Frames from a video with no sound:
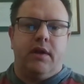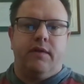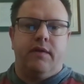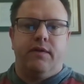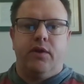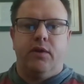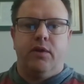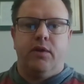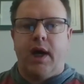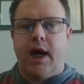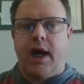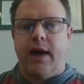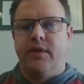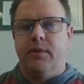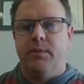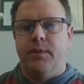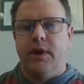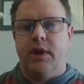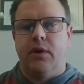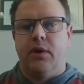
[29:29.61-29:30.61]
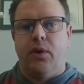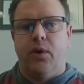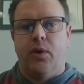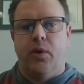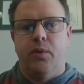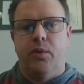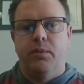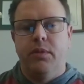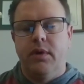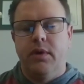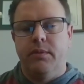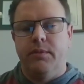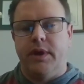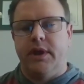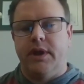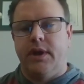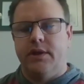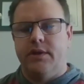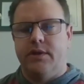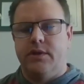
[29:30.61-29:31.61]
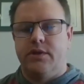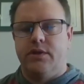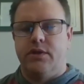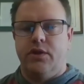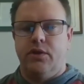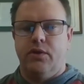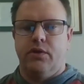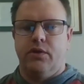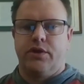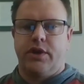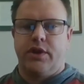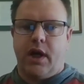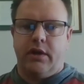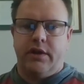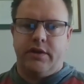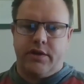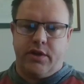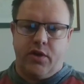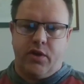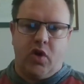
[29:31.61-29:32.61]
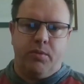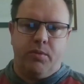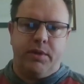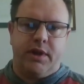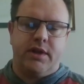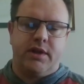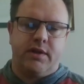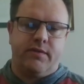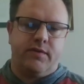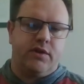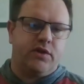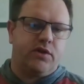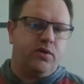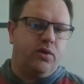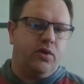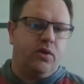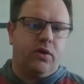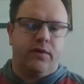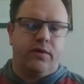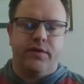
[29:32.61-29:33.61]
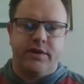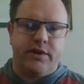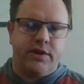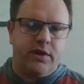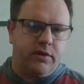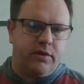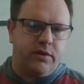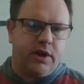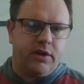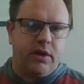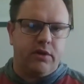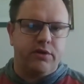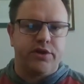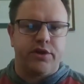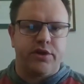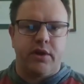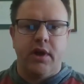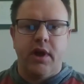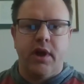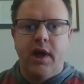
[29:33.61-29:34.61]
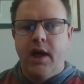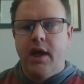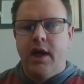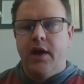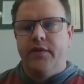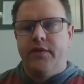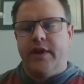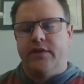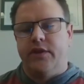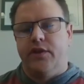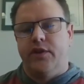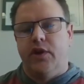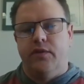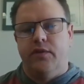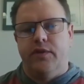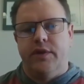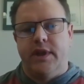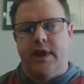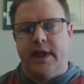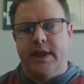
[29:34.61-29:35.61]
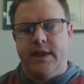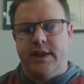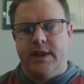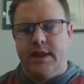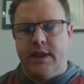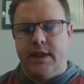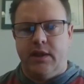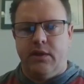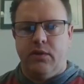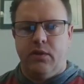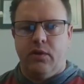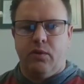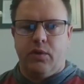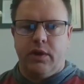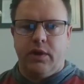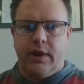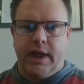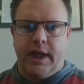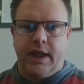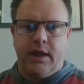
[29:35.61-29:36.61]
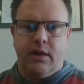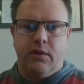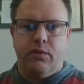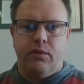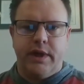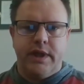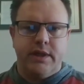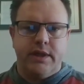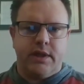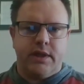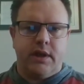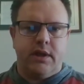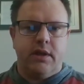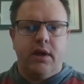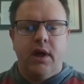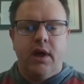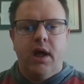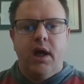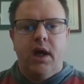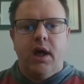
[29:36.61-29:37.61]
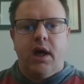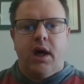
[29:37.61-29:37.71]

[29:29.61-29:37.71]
If you have to be at home because your child is at home because of a school or facility closure, that's a COVID-19 related reason.